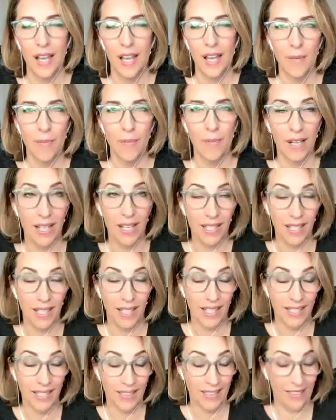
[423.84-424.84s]

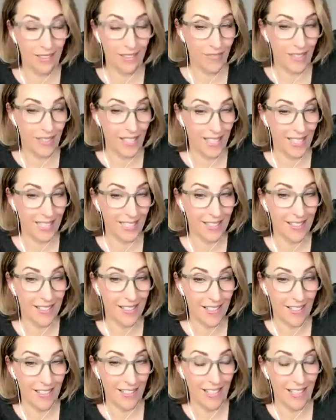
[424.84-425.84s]
I love that
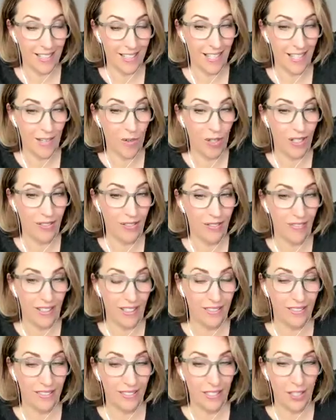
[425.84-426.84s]
because that's how I
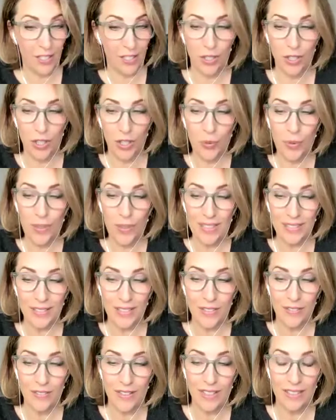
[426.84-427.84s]
felt. Who
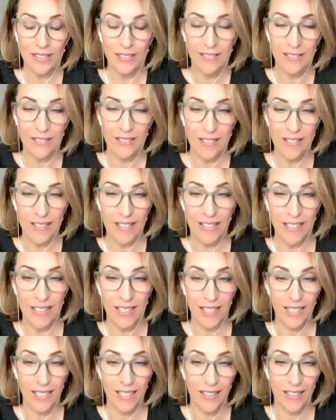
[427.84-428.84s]
else feels
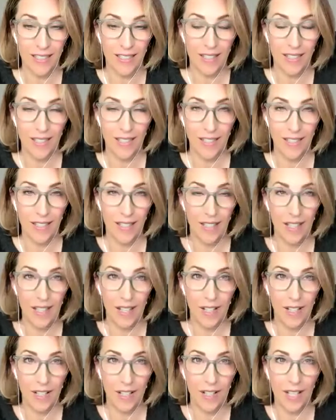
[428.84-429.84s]
like
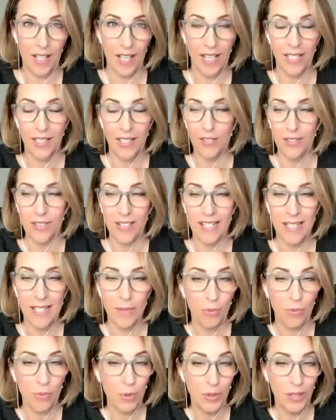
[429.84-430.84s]
you're
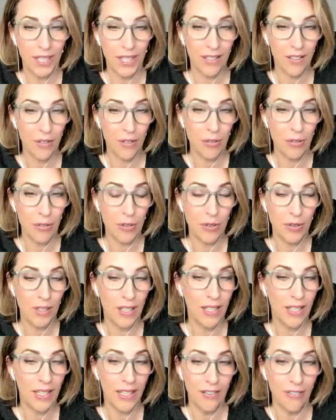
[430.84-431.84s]
sleepwalking through your
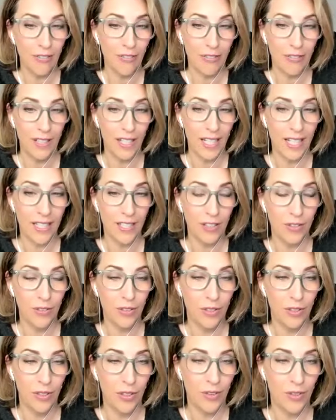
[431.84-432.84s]
life, right? You
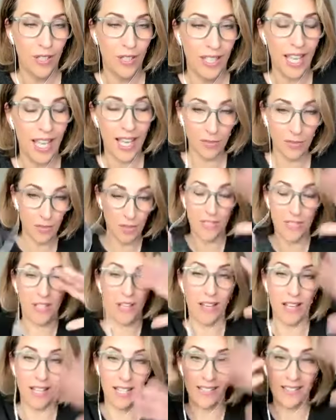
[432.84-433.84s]
on the
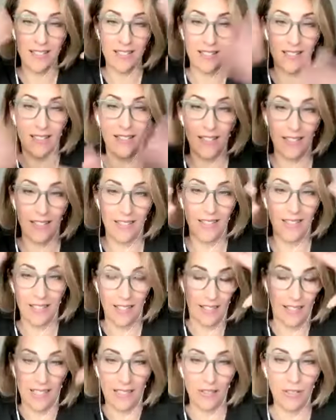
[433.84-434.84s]
outside,
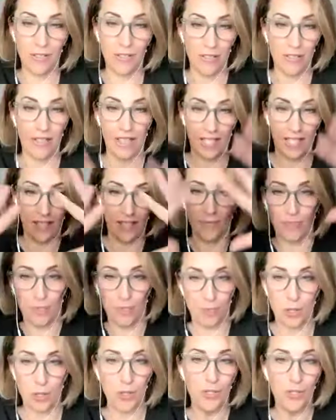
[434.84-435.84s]
I look like a
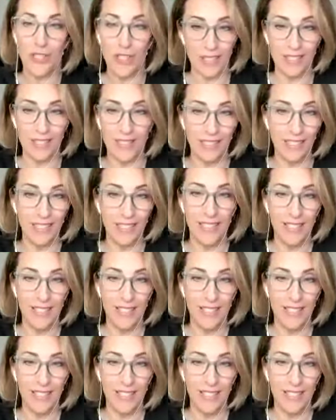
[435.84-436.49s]
person,